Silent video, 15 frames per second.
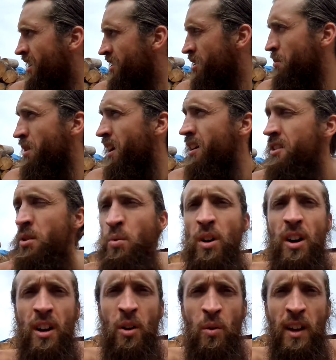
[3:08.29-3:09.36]
So better to
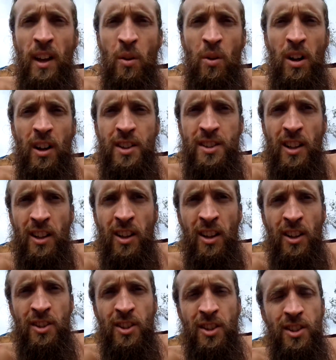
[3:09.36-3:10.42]
walk away while you're still
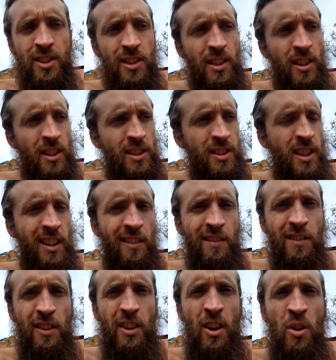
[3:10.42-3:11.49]
conscious instead
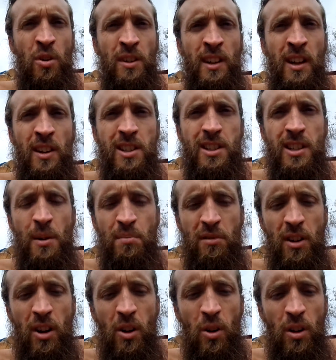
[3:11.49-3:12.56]
of going down a
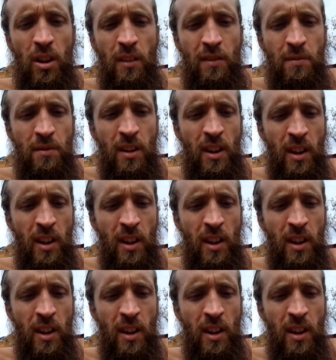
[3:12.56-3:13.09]
slippery hole of